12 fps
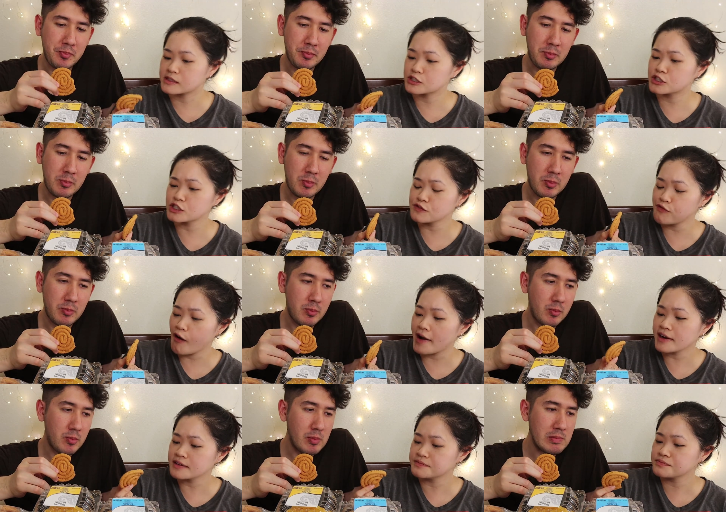Speaker 1: Is this
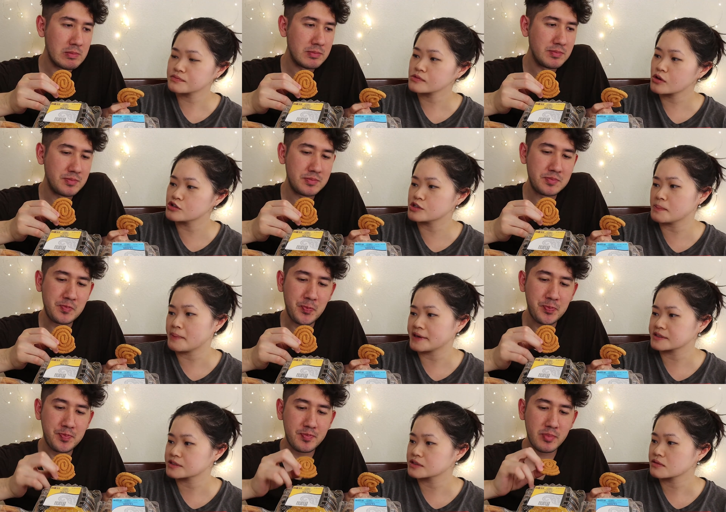fried or is it
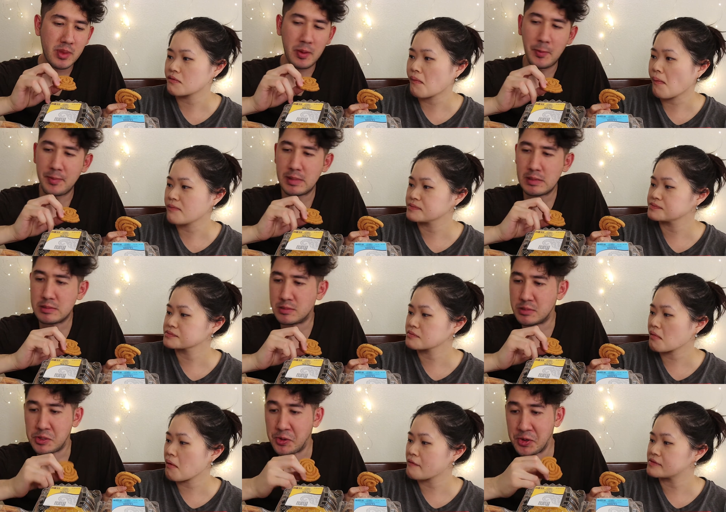baked?
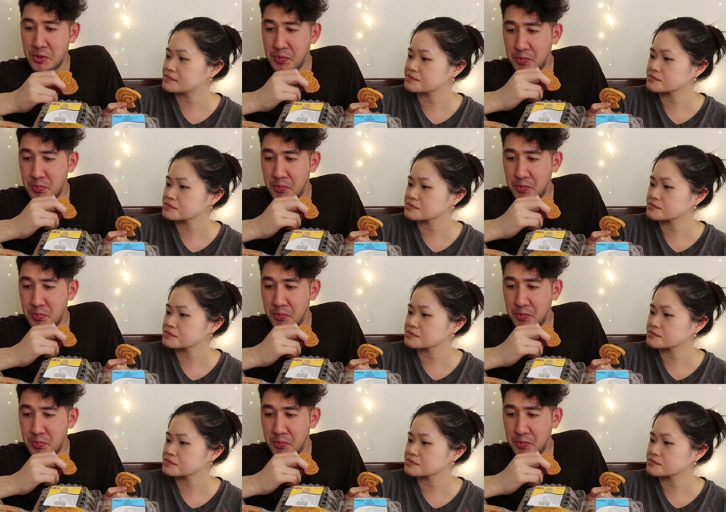I